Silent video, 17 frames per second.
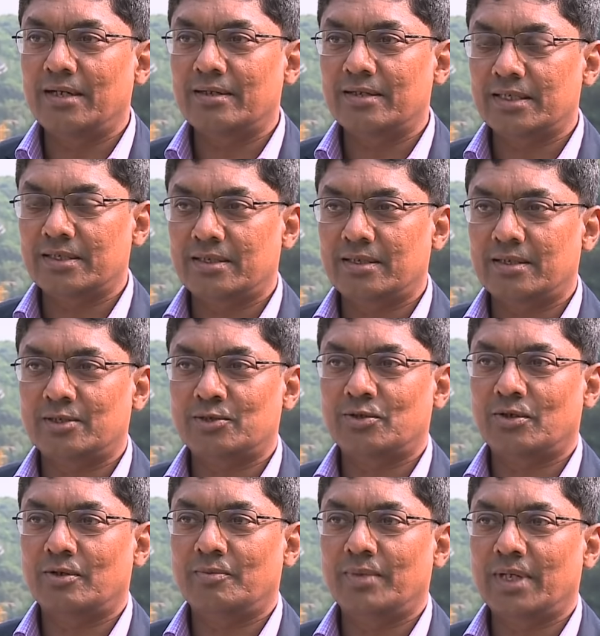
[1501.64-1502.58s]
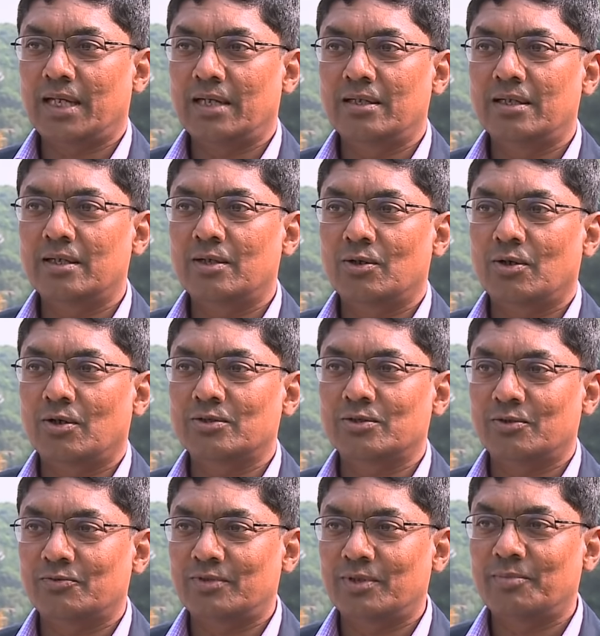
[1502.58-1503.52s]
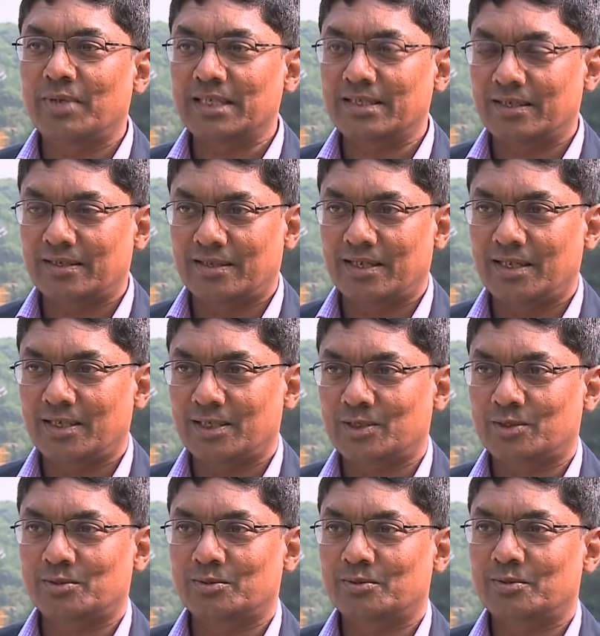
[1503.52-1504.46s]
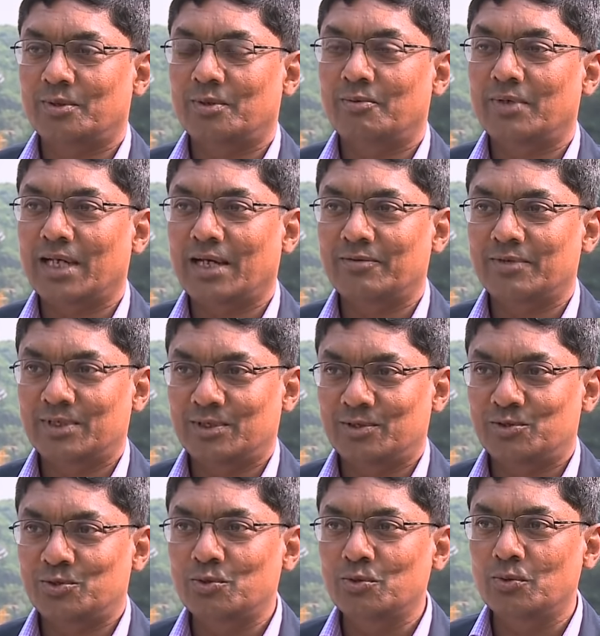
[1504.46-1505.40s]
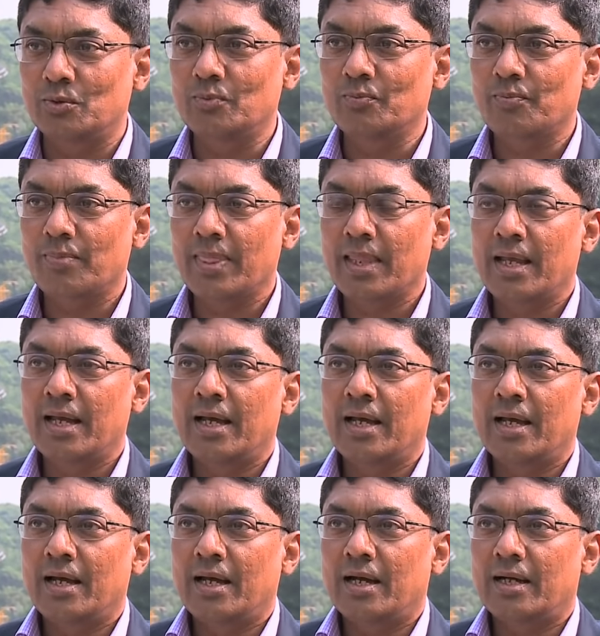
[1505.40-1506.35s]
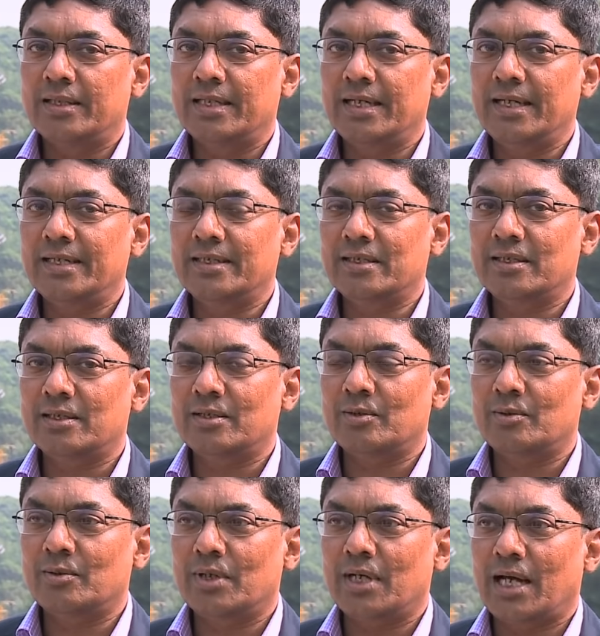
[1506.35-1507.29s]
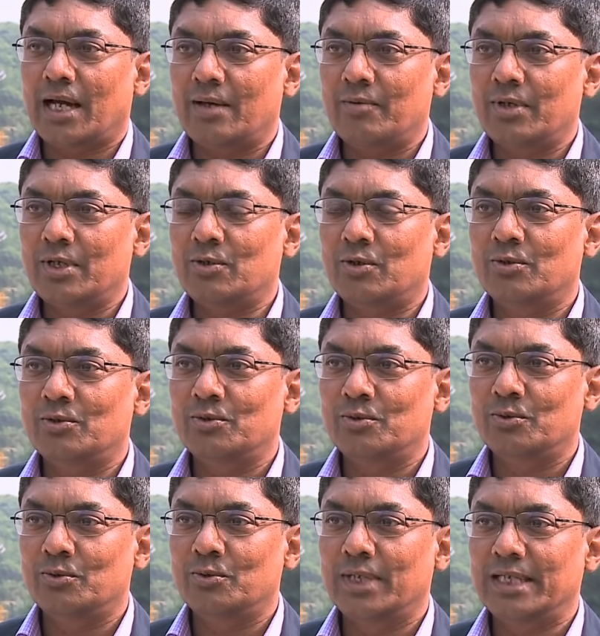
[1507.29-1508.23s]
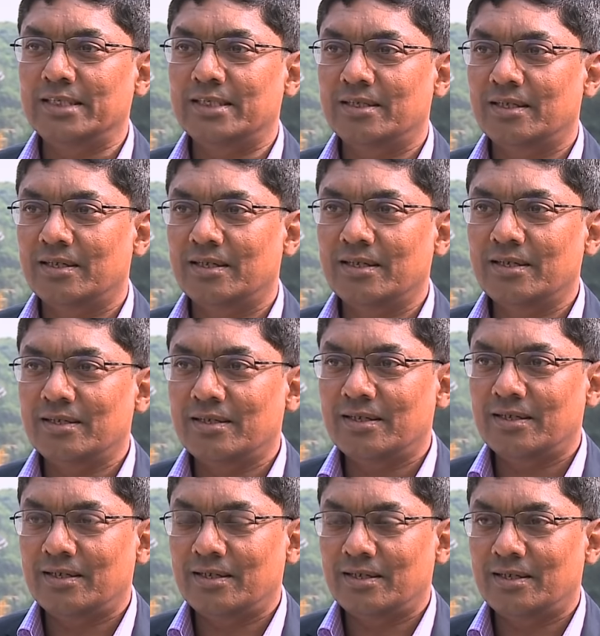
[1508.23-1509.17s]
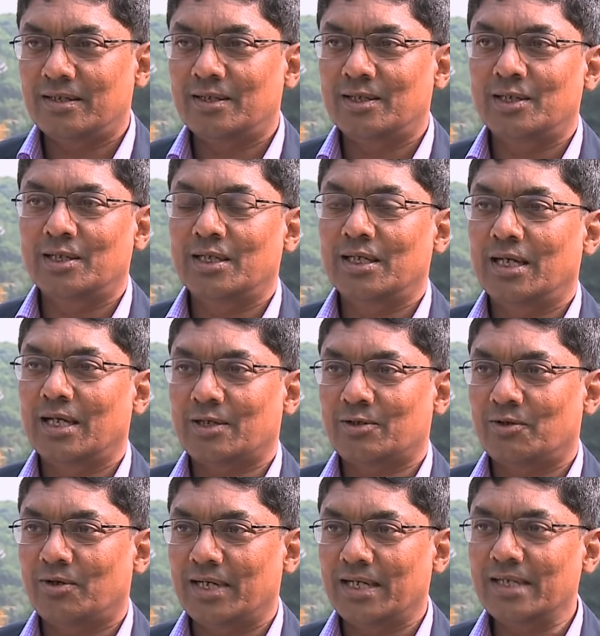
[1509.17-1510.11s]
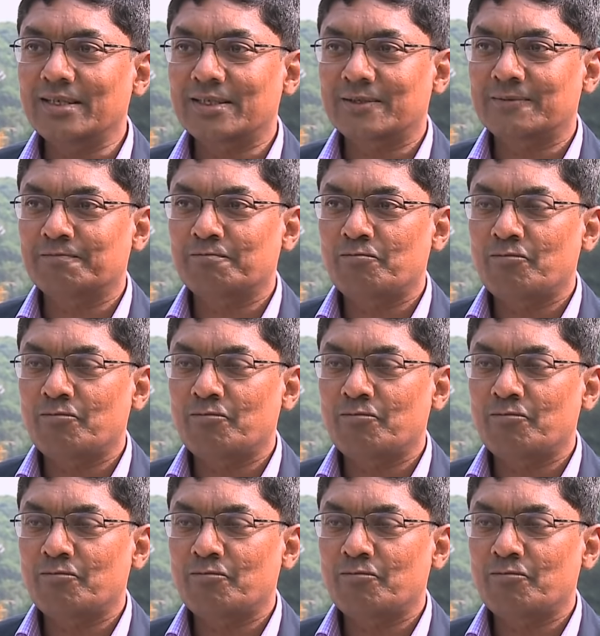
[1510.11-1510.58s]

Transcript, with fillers: interest in astronomy. I learned lots of the basic things uh, when I was in school. And uh, then later uh, I went on to do engineering, uh, electronics.